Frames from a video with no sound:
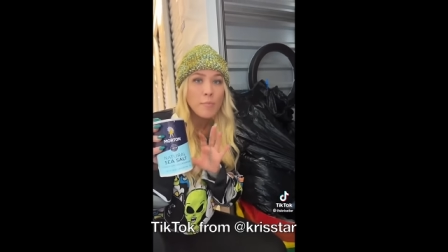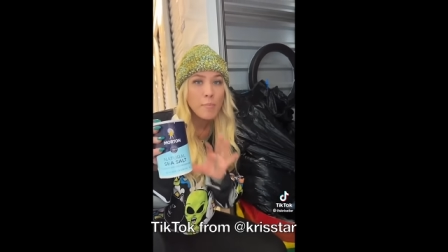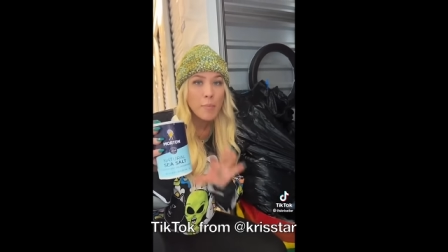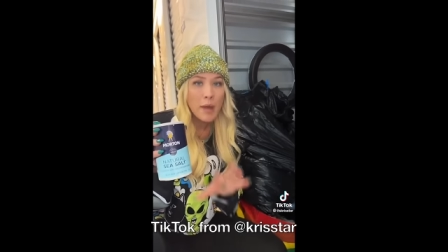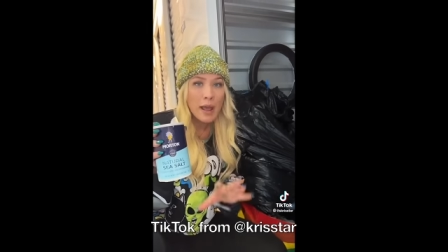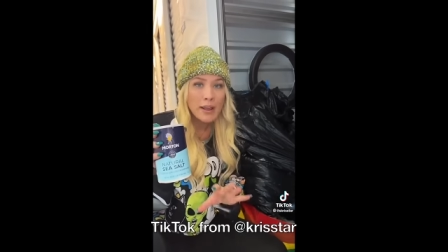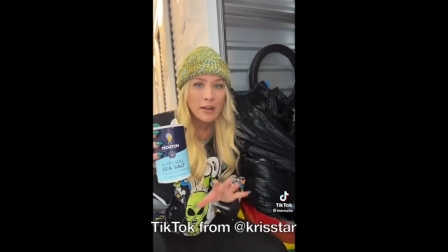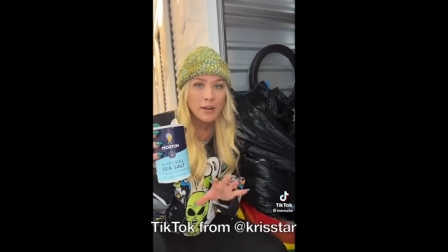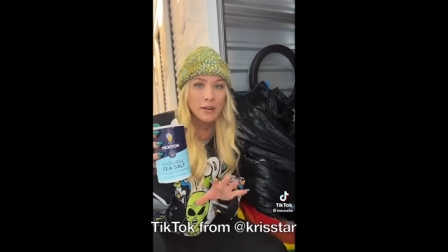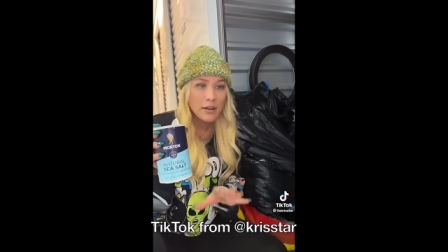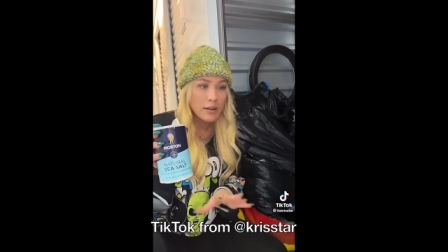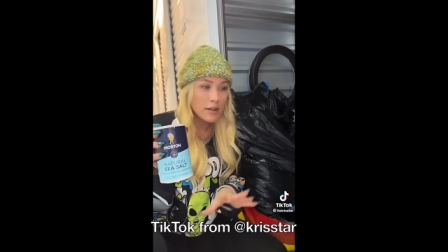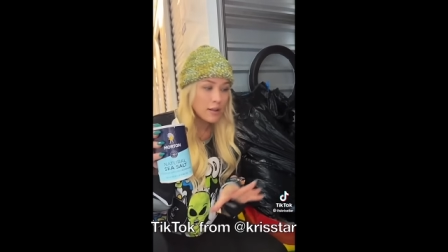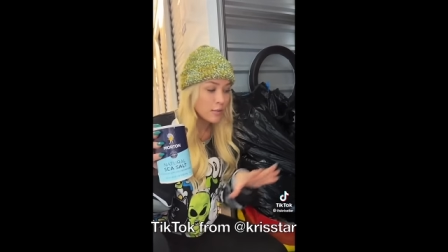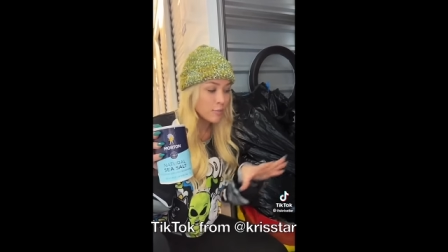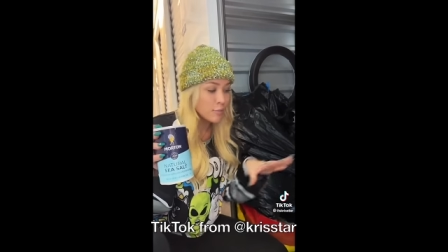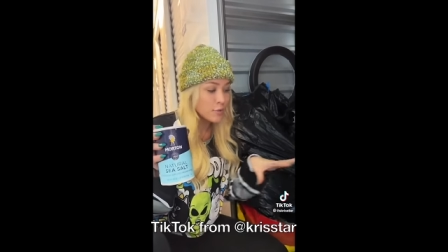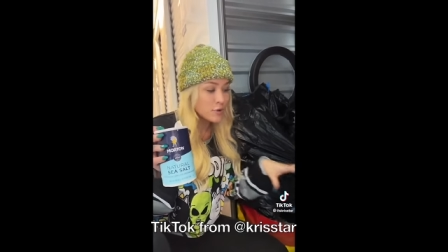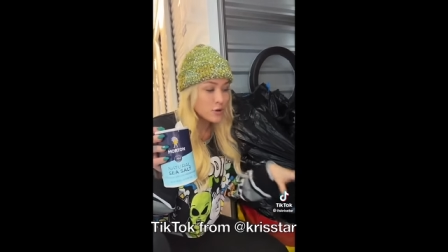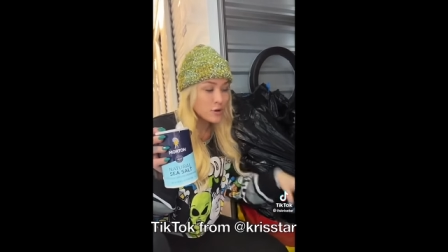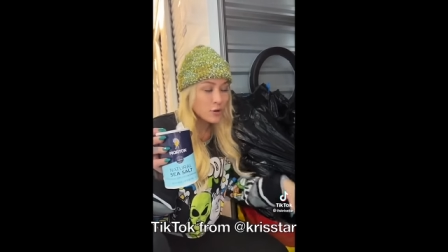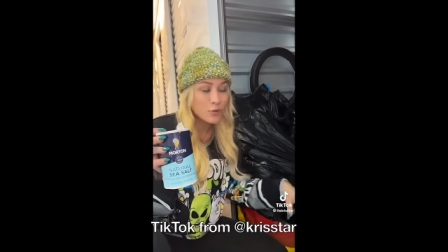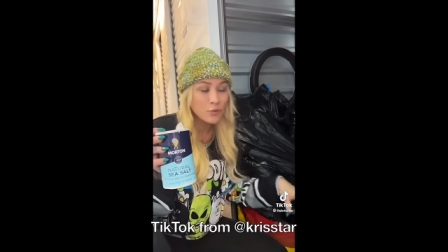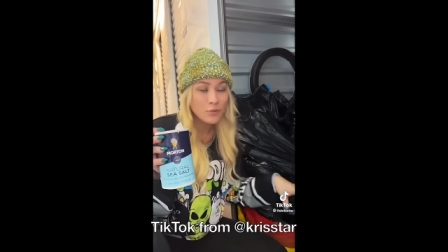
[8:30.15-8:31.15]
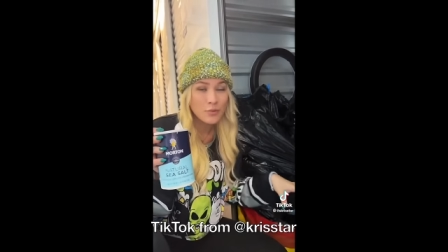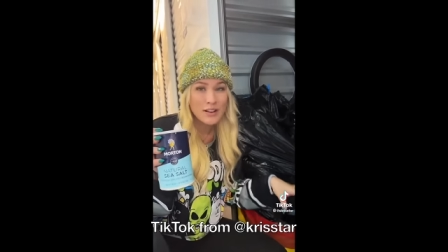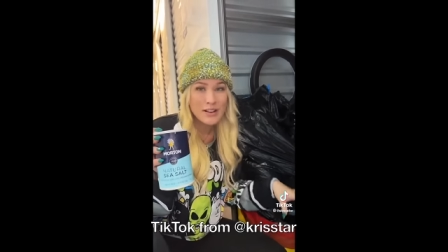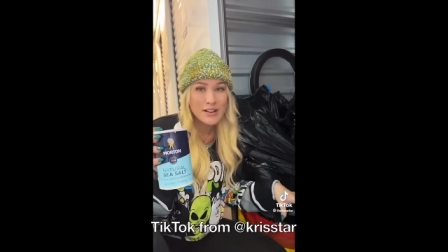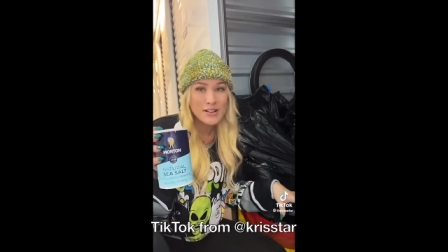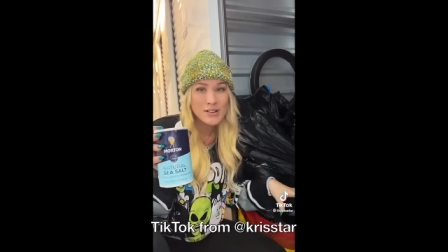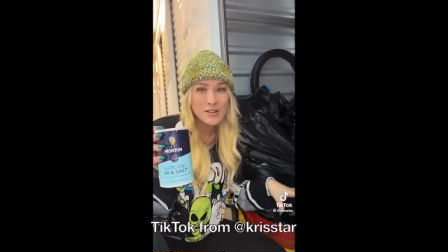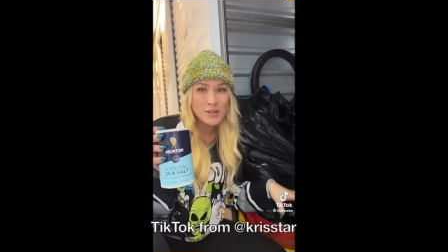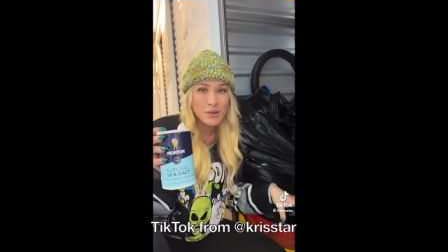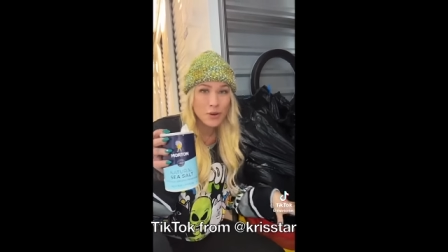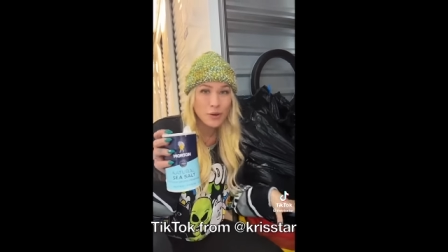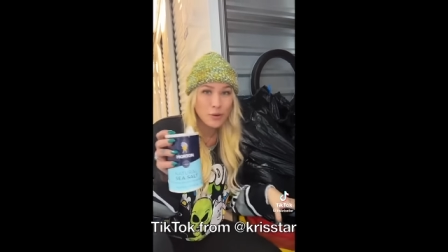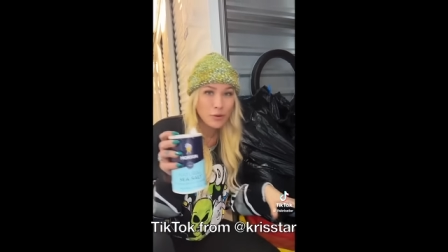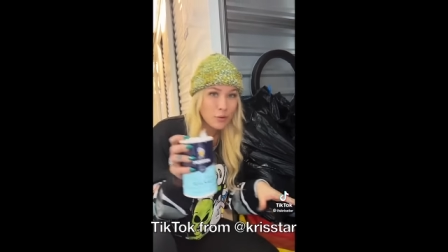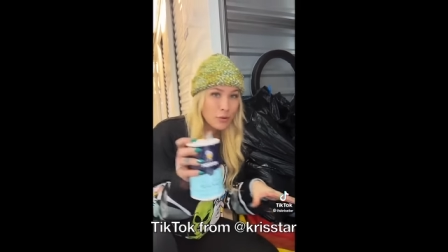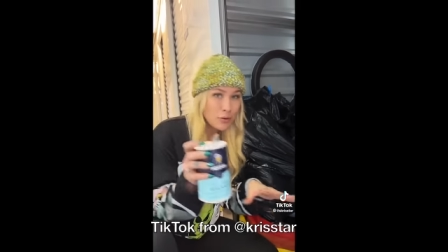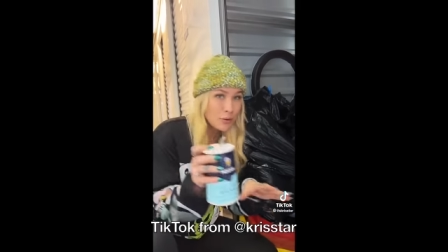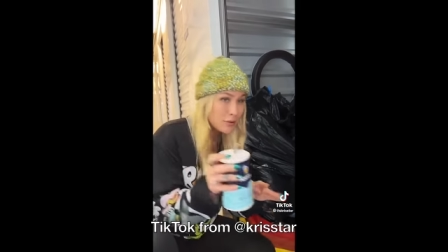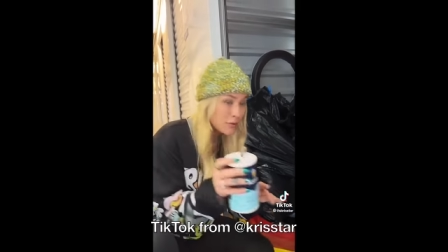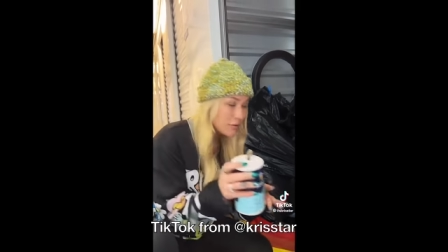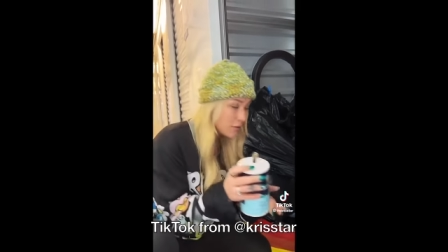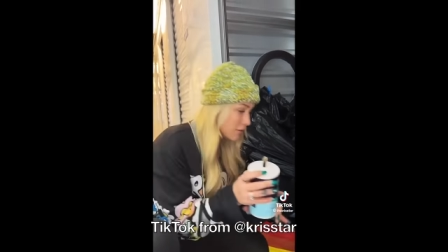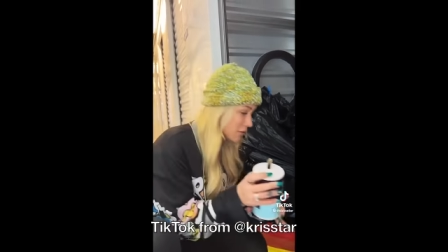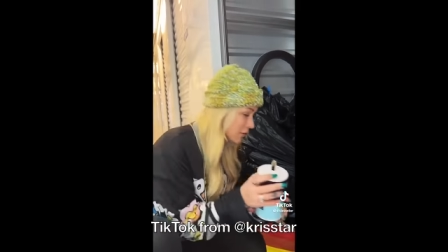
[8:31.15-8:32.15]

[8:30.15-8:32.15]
bind him to this circle.